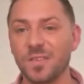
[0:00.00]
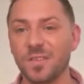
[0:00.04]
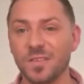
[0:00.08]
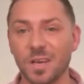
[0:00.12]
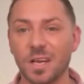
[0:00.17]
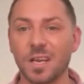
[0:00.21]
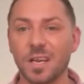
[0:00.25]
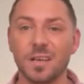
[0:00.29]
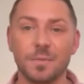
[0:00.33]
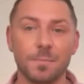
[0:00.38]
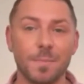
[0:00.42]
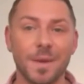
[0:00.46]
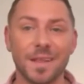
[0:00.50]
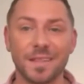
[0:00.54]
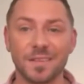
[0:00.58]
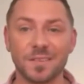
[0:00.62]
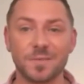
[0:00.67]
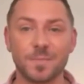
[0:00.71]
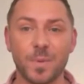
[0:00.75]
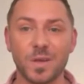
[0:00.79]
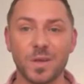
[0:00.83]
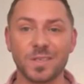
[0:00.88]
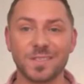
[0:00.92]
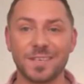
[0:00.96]
it's going to make the
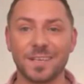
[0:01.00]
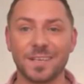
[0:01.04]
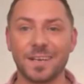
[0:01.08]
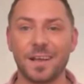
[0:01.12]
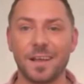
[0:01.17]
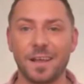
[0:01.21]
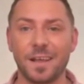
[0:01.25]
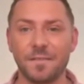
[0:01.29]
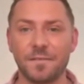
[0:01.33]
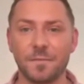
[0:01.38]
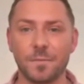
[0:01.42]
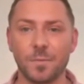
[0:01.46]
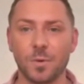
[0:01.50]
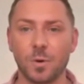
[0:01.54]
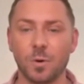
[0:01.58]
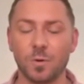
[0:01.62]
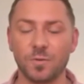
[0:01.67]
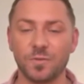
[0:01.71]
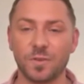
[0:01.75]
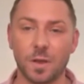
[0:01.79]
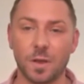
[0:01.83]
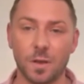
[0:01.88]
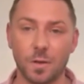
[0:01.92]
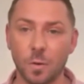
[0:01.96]
spot stand out even
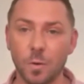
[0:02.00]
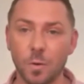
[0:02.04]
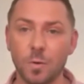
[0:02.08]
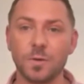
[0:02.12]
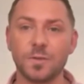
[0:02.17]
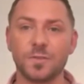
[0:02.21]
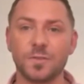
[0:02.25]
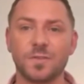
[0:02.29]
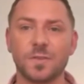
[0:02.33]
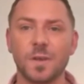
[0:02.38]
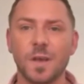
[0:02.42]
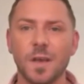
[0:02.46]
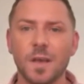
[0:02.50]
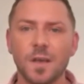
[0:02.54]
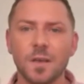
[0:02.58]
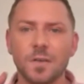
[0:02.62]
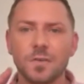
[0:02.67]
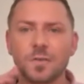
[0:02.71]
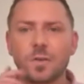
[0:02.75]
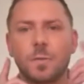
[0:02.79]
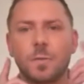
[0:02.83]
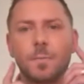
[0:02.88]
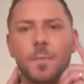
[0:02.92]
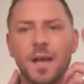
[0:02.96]
more. So always
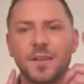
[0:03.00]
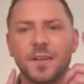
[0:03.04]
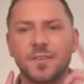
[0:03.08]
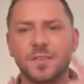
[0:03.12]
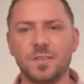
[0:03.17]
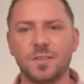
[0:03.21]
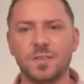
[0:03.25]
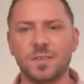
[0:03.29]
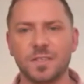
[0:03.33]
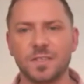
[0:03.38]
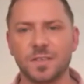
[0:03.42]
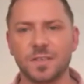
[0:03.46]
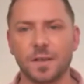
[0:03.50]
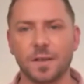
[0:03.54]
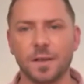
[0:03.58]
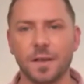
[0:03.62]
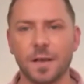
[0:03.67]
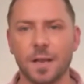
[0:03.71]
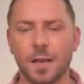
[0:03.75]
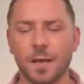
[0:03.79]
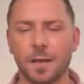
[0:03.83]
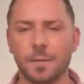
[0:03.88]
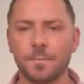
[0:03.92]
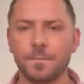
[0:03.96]
sort of match it to your skin
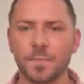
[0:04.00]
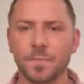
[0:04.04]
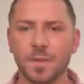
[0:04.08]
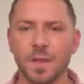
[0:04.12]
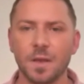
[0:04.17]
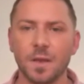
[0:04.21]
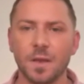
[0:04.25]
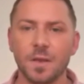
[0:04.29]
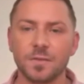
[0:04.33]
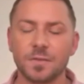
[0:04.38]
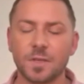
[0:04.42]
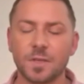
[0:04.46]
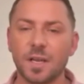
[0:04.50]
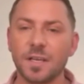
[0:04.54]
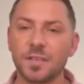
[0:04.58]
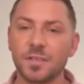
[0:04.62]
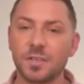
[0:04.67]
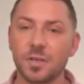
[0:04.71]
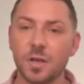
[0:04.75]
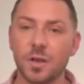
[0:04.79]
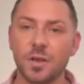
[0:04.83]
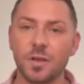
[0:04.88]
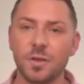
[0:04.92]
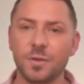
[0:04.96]
colour. So let's
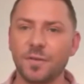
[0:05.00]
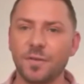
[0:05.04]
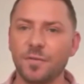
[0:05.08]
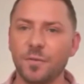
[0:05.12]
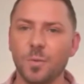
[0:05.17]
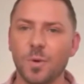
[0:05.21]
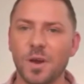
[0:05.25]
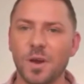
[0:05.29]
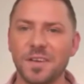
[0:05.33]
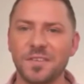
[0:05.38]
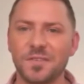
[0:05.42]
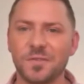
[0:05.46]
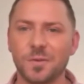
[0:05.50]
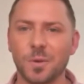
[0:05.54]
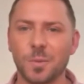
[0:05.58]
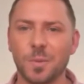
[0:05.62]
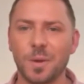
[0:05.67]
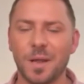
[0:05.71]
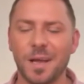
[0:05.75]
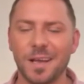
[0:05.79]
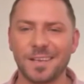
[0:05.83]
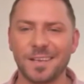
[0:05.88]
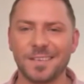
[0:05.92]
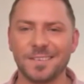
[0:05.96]
show you different ways to
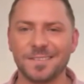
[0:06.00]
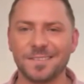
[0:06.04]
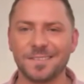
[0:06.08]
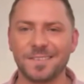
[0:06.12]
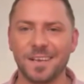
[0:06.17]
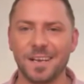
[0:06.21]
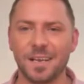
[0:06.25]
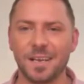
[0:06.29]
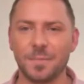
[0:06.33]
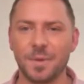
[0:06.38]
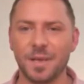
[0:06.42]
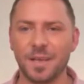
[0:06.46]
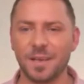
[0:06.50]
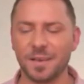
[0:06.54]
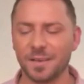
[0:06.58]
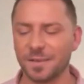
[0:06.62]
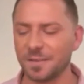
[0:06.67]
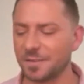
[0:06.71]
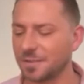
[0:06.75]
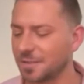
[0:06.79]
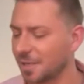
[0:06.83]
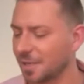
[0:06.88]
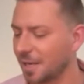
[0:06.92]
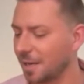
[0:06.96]
apply concealer,
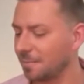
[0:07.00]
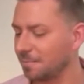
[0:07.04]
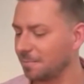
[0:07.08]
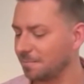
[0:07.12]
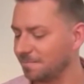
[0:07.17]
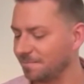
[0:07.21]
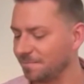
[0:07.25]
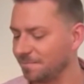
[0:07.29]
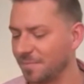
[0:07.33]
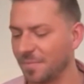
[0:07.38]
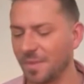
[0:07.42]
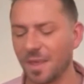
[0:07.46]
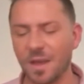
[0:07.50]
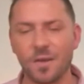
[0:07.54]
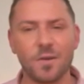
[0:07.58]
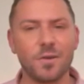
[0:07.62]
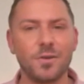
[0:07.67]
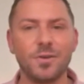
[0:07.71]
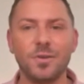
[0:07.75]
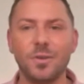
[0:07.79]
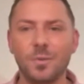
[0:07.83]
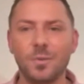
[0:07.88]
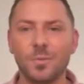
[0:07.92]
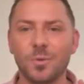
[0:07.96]
because there
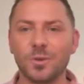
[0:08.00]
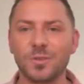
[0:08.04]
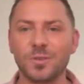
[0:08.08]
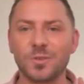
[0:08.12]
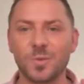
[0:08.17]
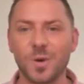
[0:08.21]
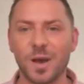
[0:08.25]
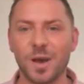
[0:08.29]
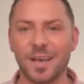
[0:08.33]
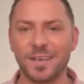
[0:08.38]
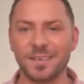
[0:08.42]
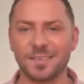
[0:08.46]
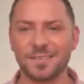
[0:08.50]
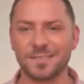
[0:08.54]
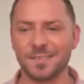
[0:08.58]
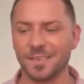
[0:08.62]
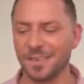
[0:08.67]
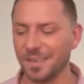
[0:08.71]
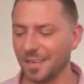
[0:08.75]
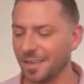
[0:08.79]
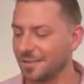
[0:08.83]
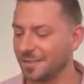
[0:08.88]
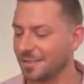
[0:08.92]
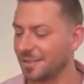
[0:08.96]
are numerous
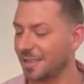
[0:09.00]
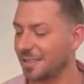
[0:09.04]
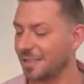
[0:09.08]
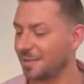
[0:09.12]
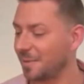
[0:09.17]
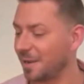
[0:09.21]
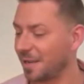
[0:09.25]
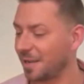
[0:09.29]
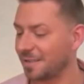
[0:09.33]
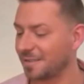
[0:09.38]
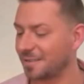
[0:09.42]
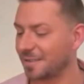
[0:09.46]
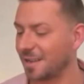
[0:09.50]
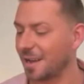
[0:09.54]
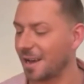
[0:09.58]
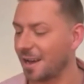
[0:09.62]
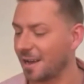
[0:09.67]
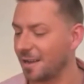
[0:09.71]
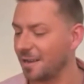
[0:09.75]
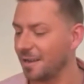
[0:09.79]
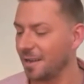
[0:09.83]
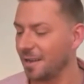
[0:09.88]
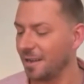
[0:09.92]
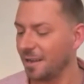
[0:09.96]
ways. So let's make a
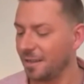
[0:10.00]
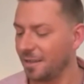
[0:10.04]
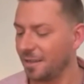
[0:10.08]
start.